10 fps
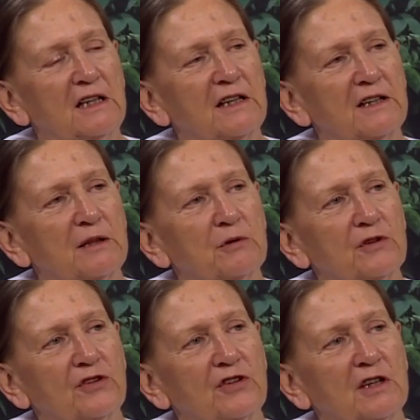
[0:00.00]
and there
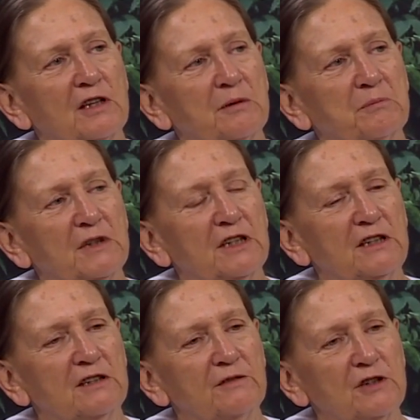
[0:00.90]
was an
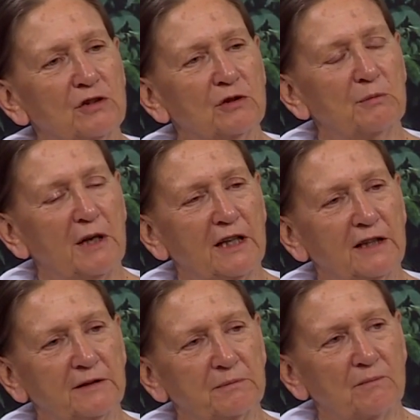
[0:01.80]
individual
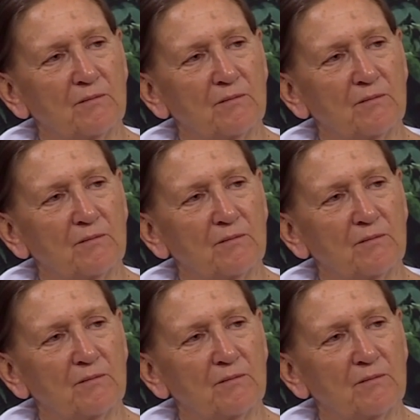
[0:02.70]
man